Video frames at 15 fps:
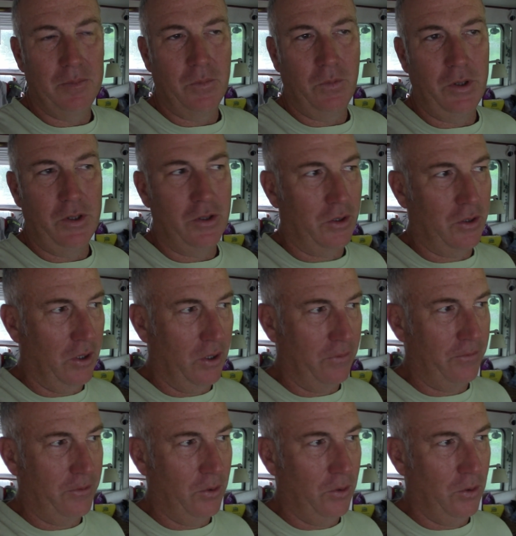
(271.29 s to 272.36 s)
We took on
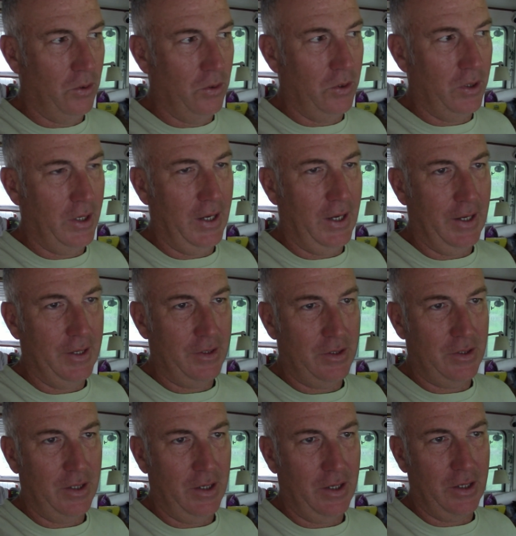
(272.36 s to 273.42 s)
fuel at
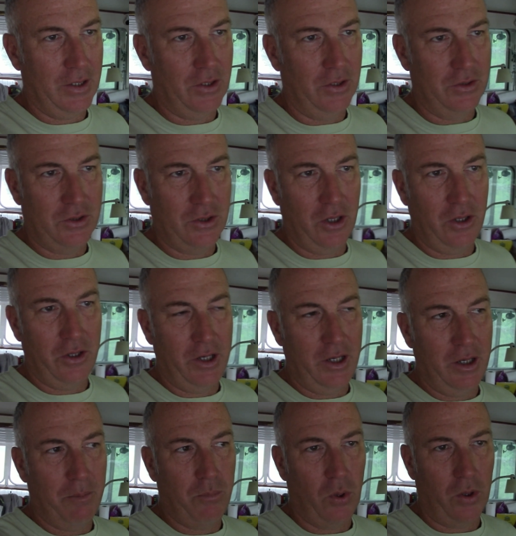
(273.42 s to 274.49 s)

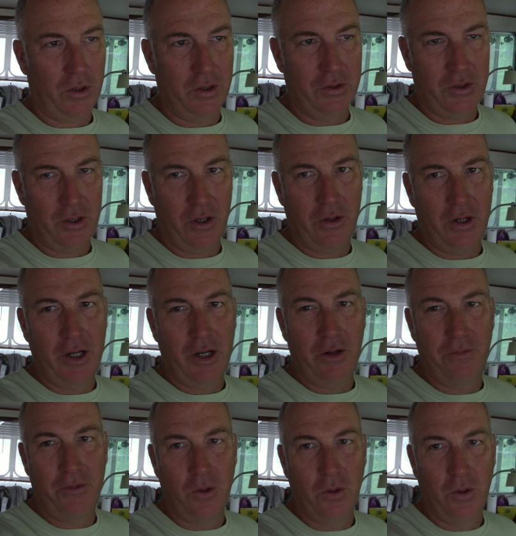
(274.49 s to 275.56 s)
Port
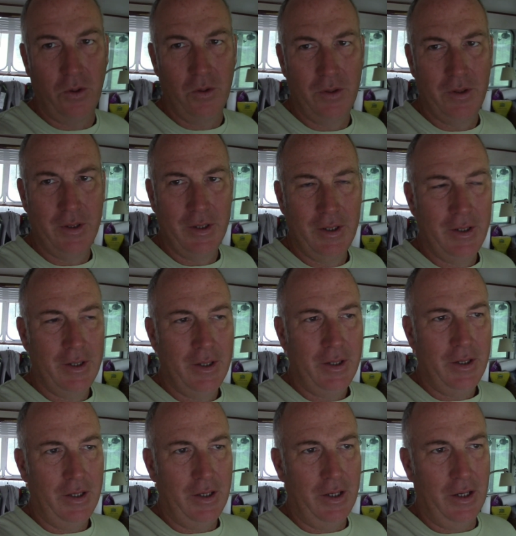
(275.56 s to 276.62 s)
Consolidated Fuel
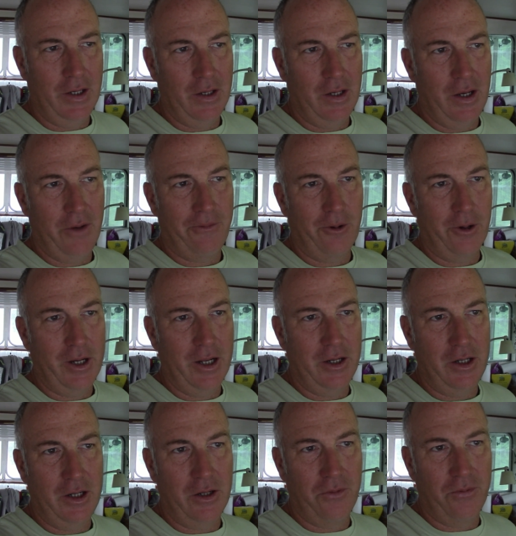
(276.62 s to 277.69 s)
in
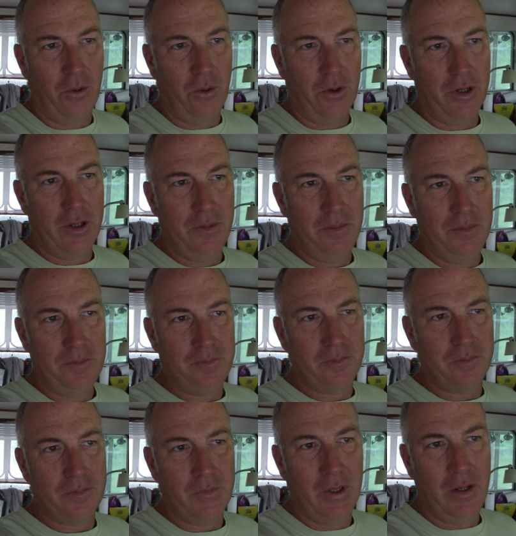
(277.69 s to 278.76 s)
Fernandina, Florida.
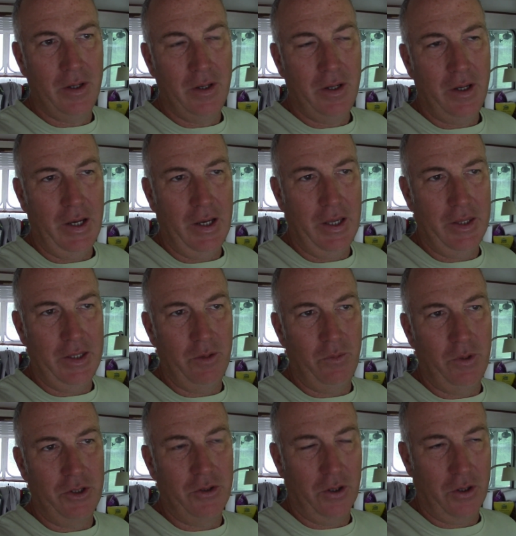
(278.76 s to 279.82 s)
And then
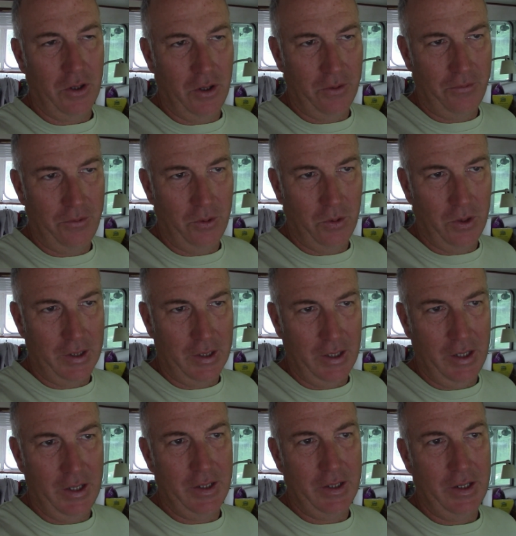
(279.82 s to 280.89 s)
we took on fuel
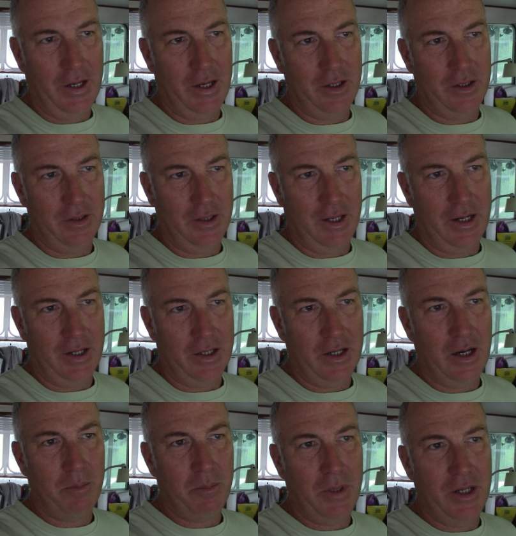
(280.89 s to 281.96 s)
again at Atlantic
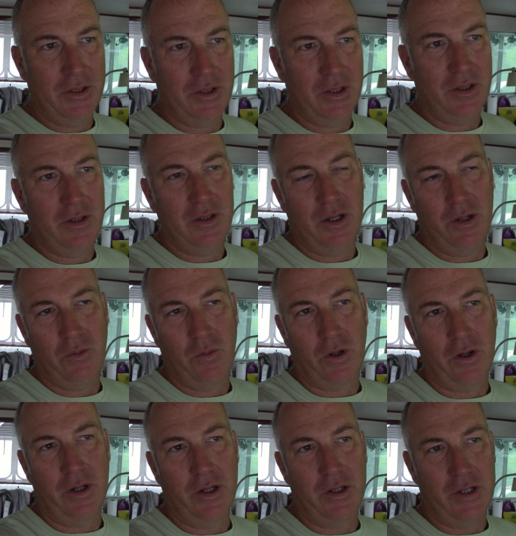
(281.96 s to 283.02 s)
Yacht Basin, and we're
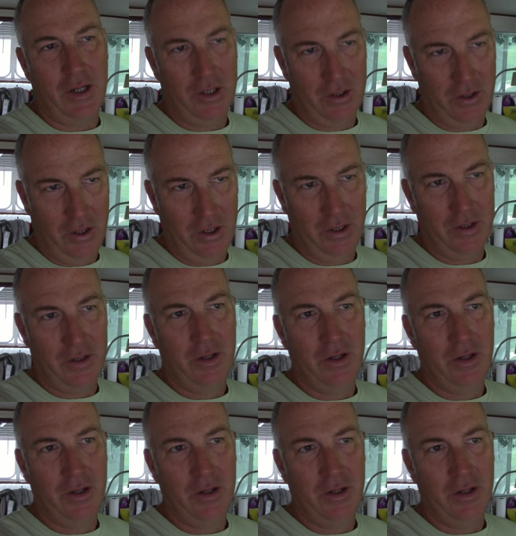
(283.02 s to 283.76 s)
going to take on